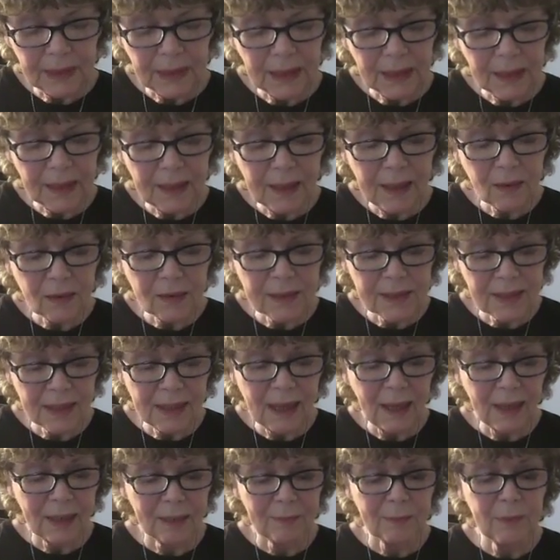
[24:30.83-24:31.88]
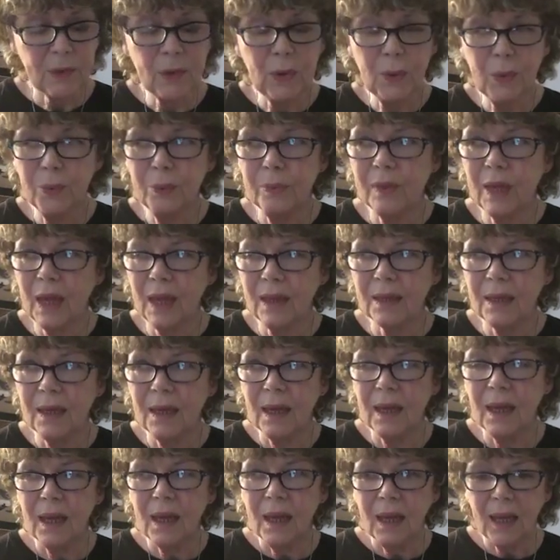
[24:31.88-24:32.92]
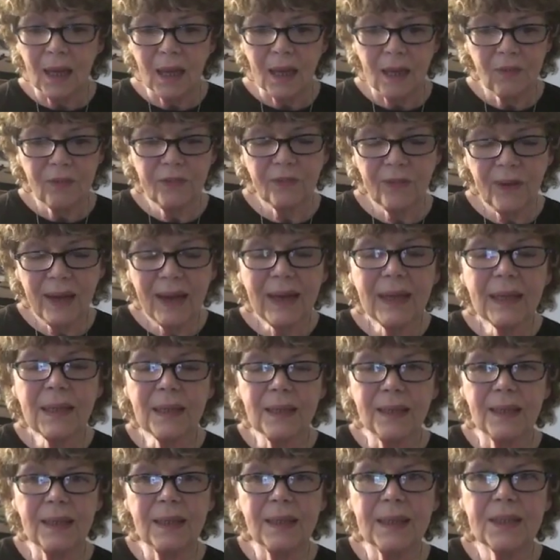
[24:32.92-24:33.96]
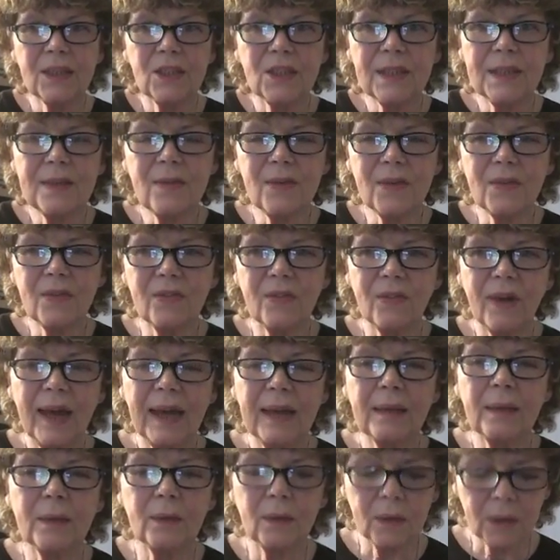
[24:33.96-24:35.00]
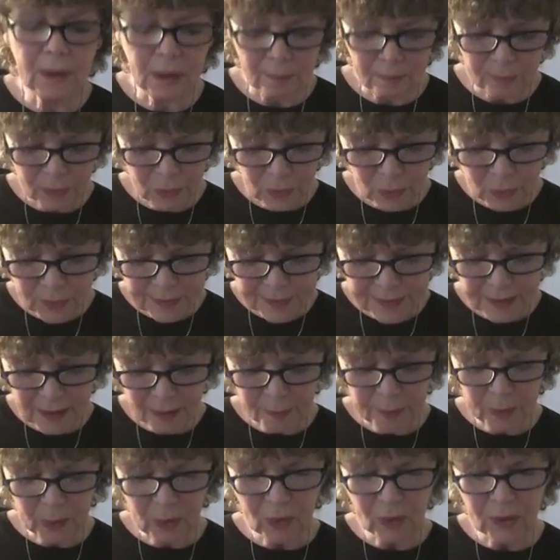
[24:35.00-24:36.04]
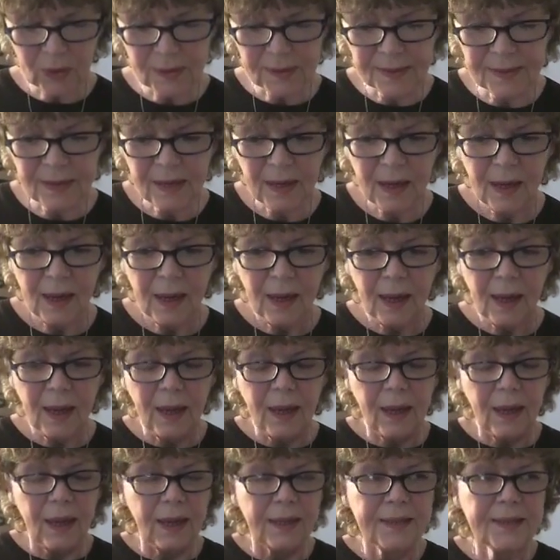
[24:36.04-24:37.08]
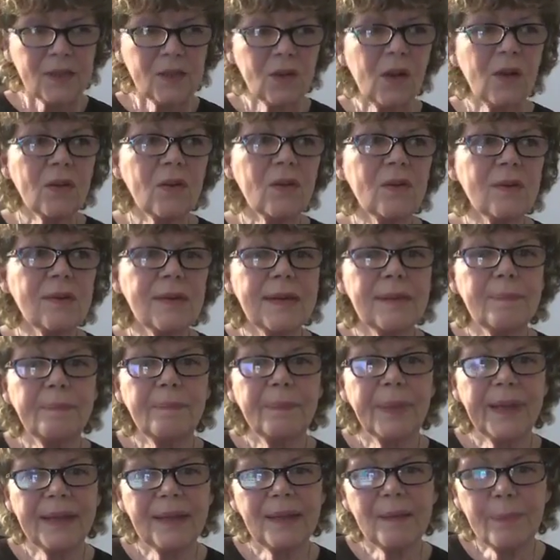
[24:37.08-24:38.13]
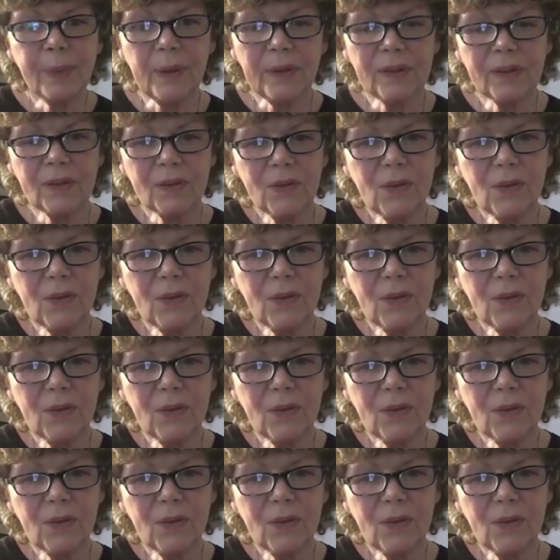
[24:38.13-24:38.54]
in our time, that finally, let's just have a final look at music, because it's not only people,